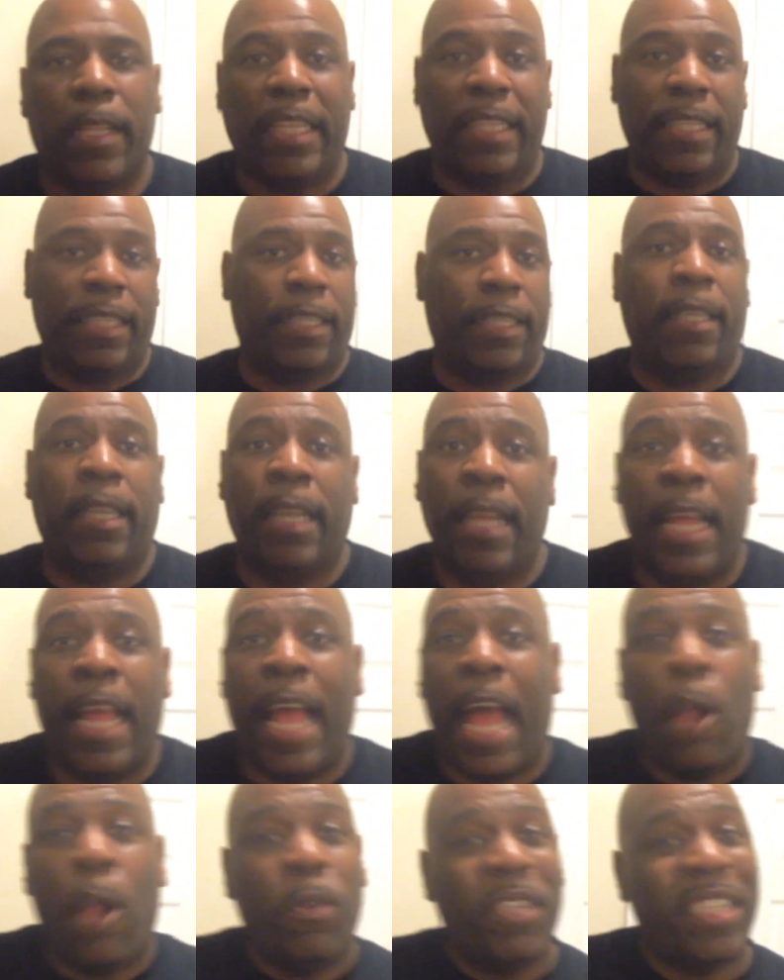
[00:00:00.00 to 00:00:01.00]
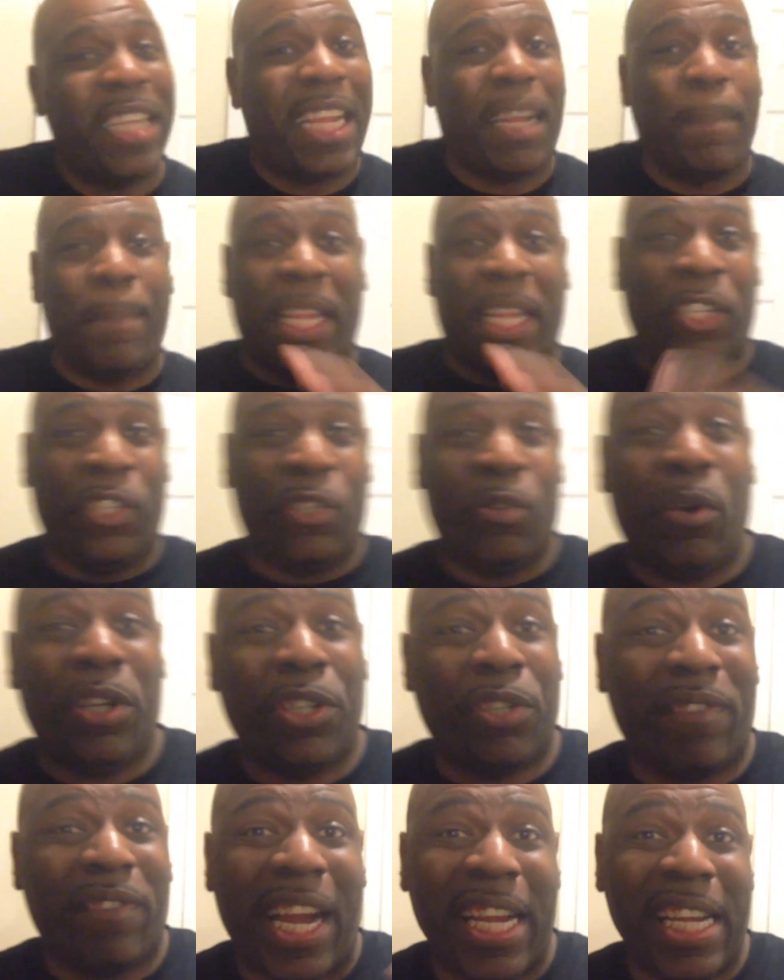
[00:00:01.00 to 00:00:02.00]
Listen, I wish I could be in
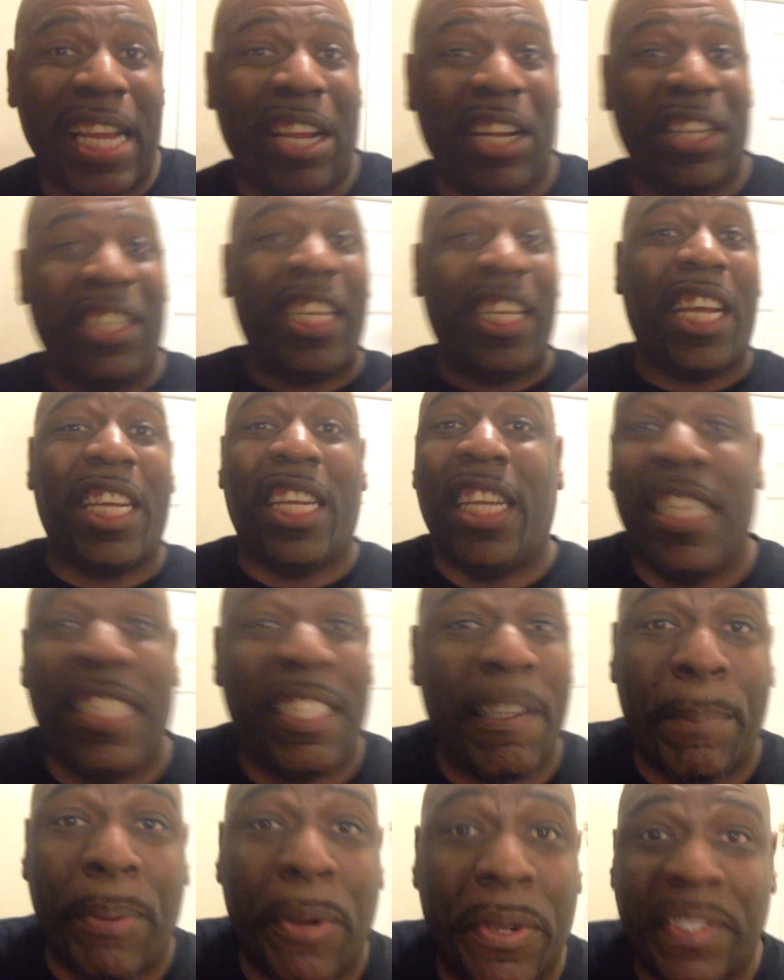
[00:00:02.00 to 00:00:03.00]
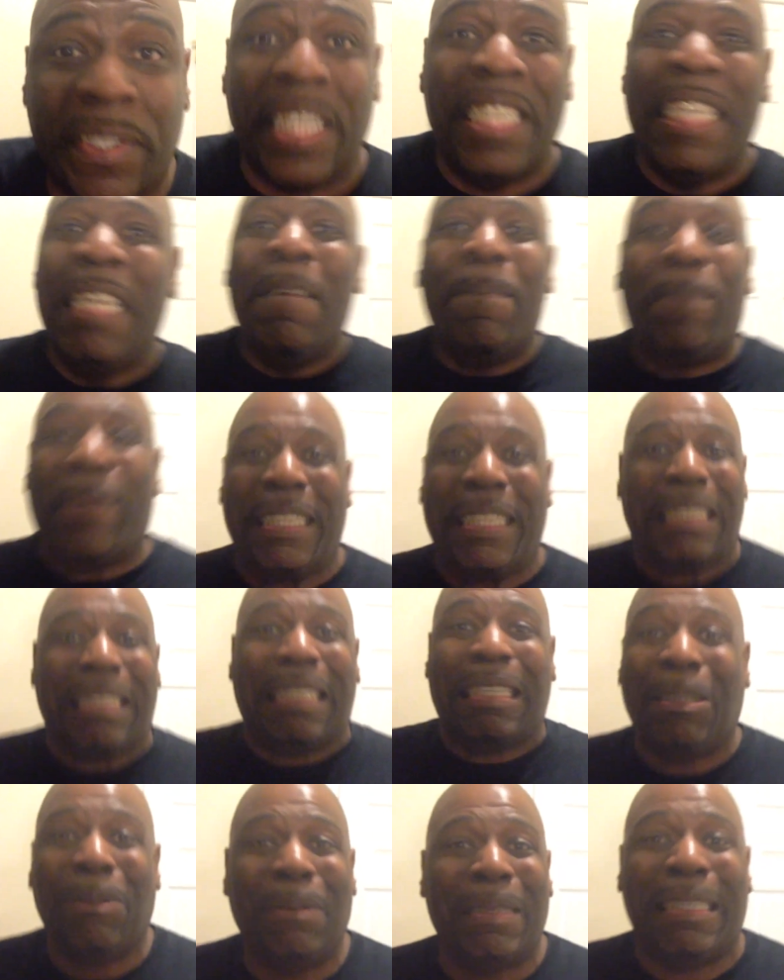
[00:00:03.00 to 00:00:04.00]
Georgia right now to tell you this in person, but
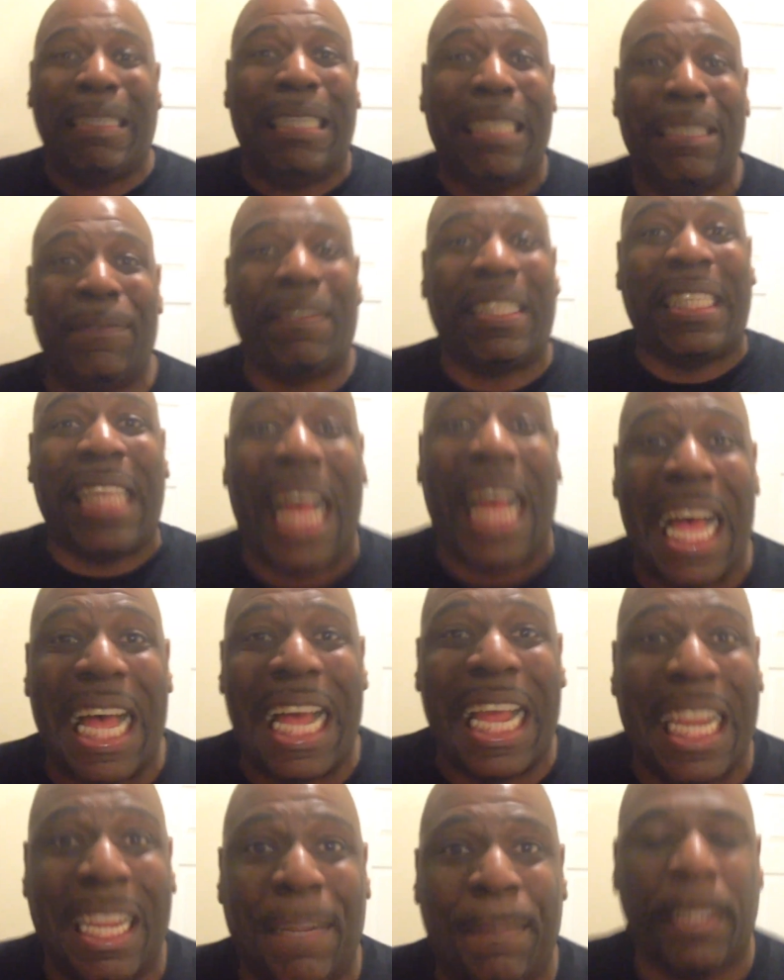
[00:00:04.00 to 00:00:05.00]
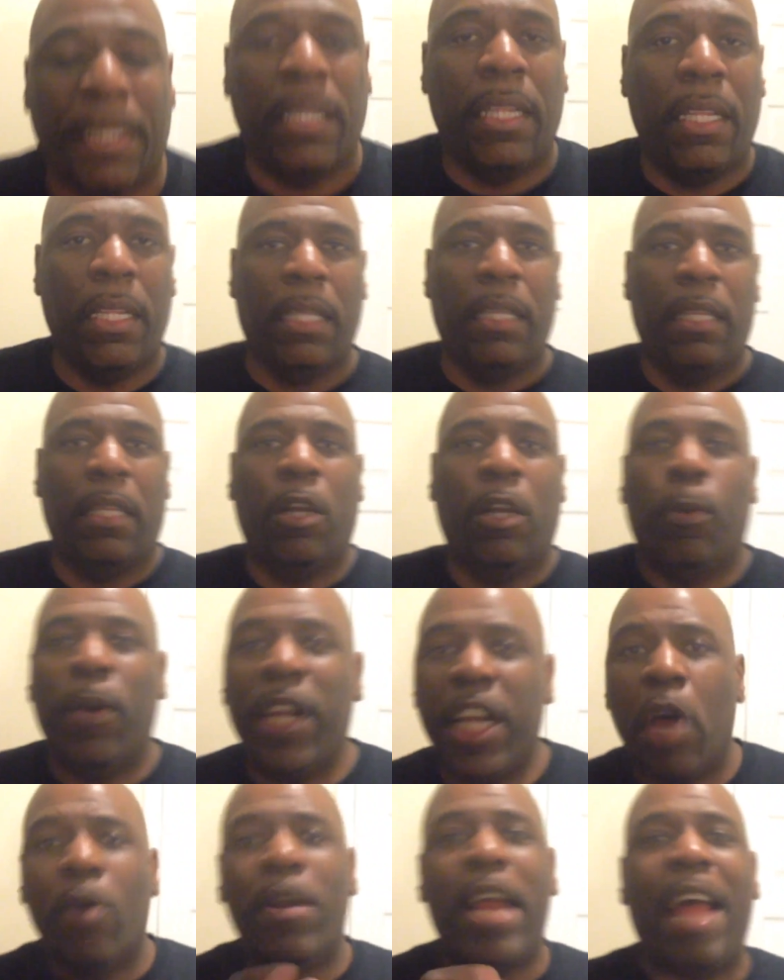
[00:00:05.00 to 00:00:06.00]
I don't have time.
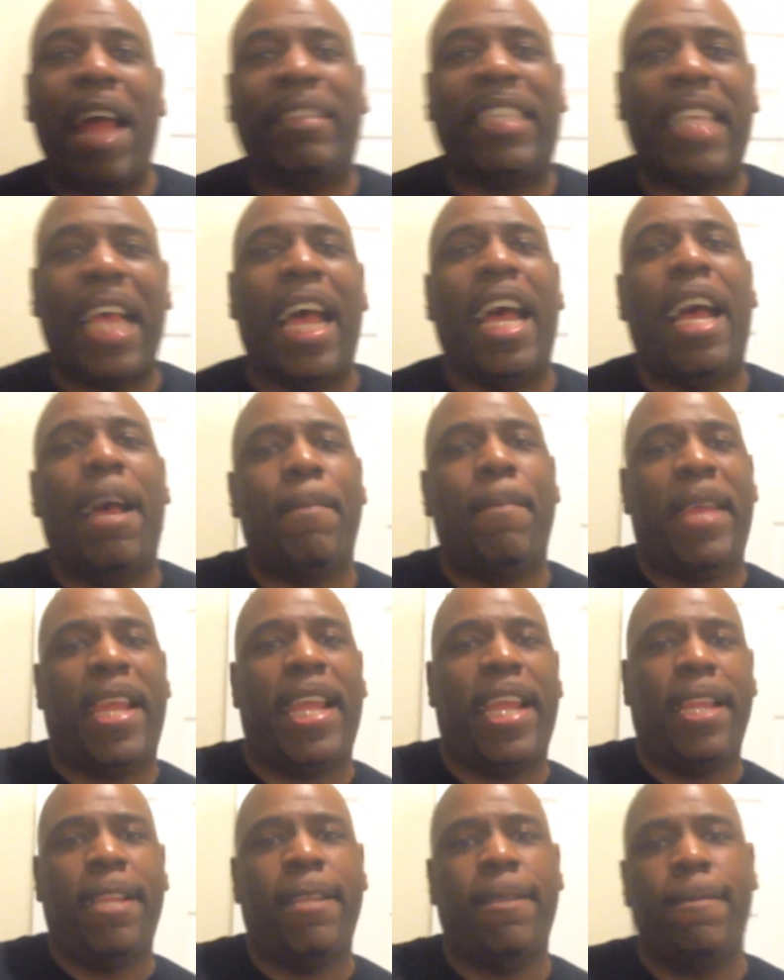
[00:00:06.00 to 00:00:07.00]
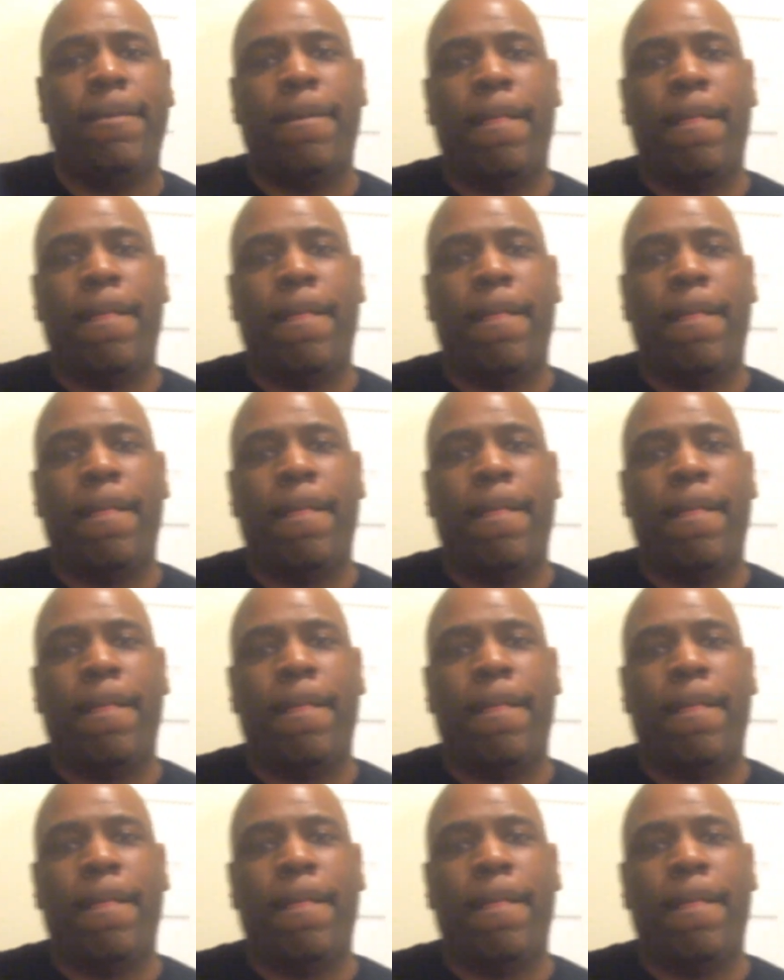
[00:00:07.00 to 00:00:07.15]
We don't have time, man.